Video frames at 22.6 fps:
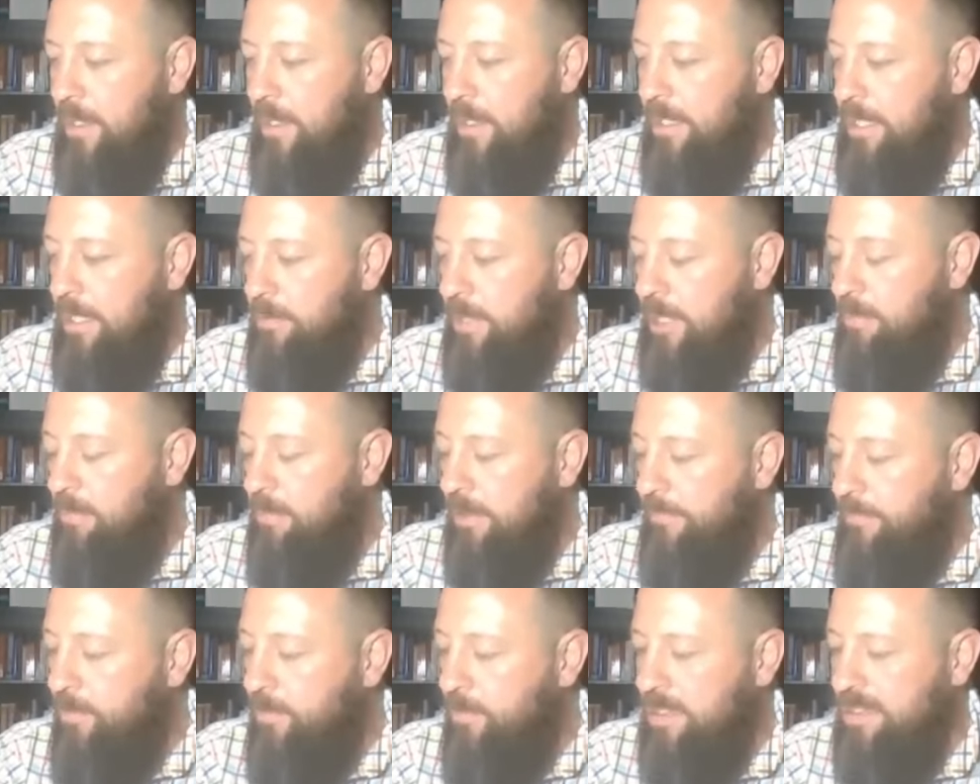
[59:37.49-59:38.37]
he
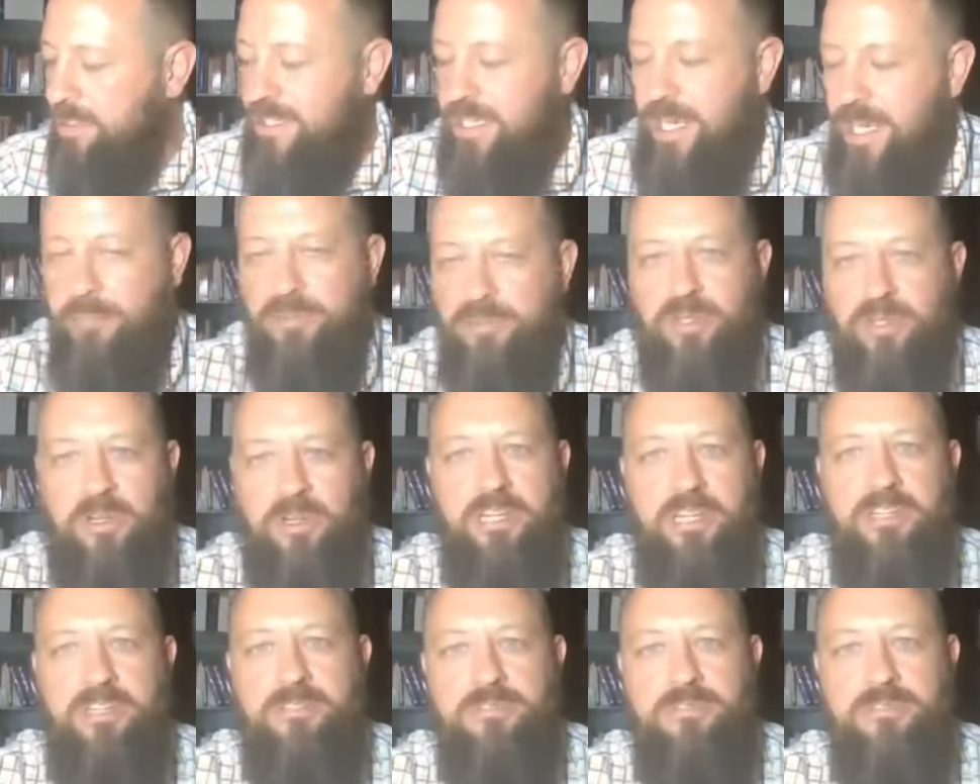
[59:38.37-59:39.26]
will afford us an
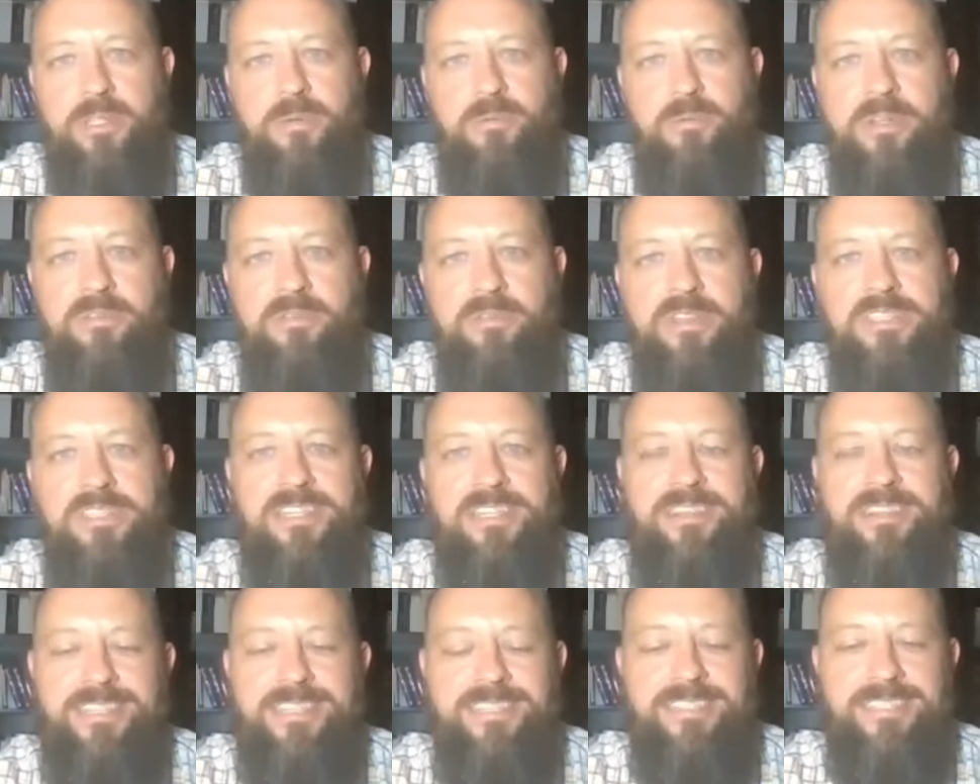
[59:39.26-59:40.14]
opportunity to
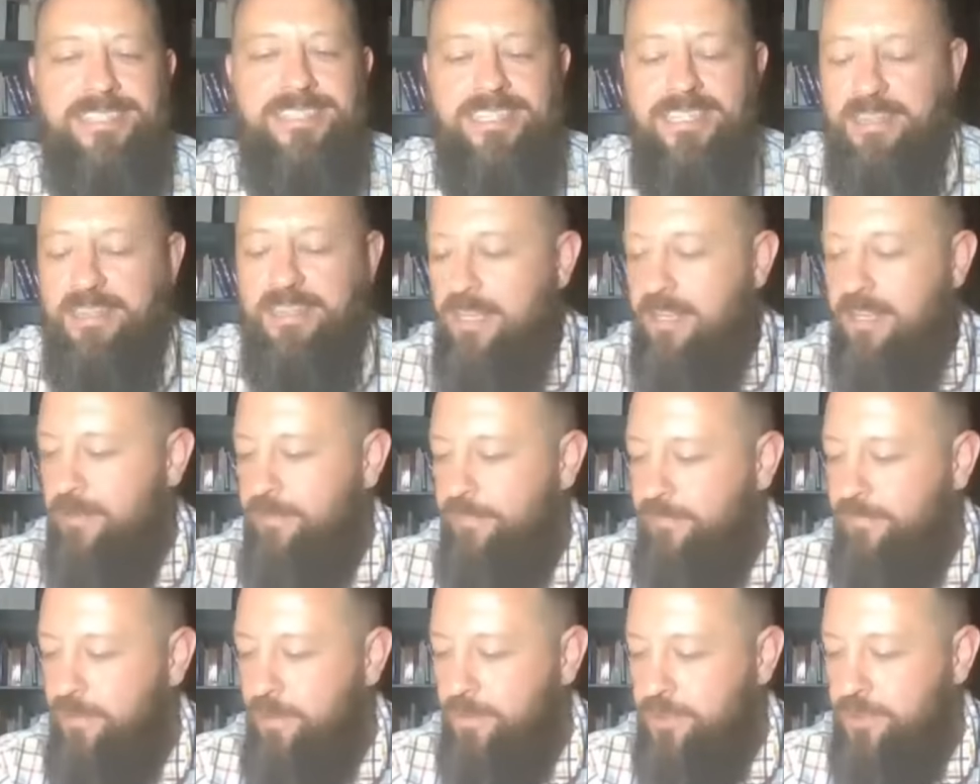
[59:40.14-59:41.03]
revisit this in
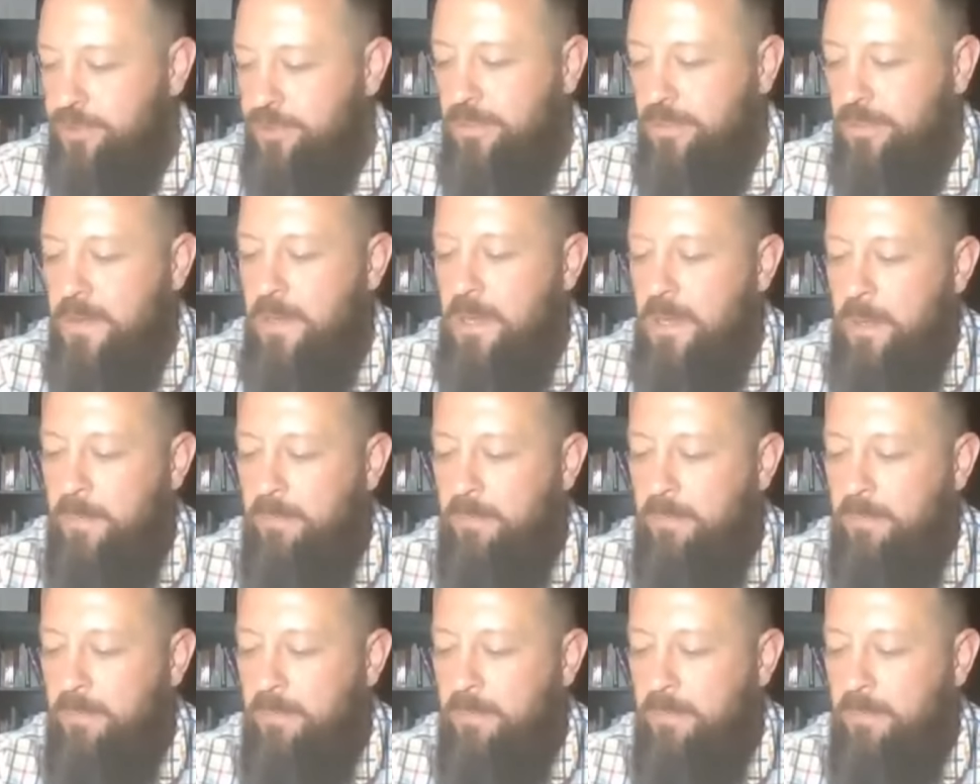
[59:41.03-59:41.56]
the future.